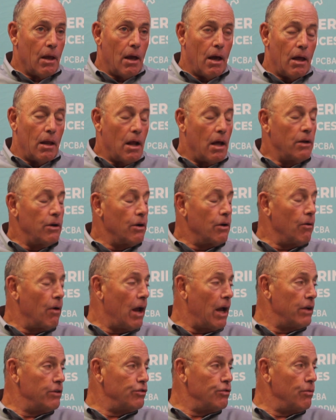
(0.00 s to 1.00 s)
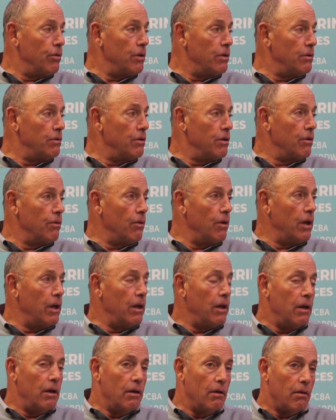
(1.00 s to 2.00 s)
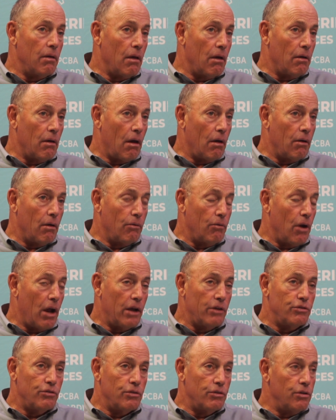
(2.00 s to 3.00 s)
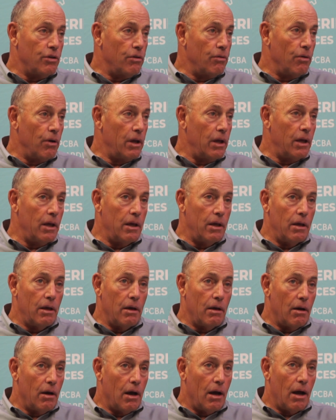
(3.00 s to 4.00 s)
undergraduate degree, a graduate degree,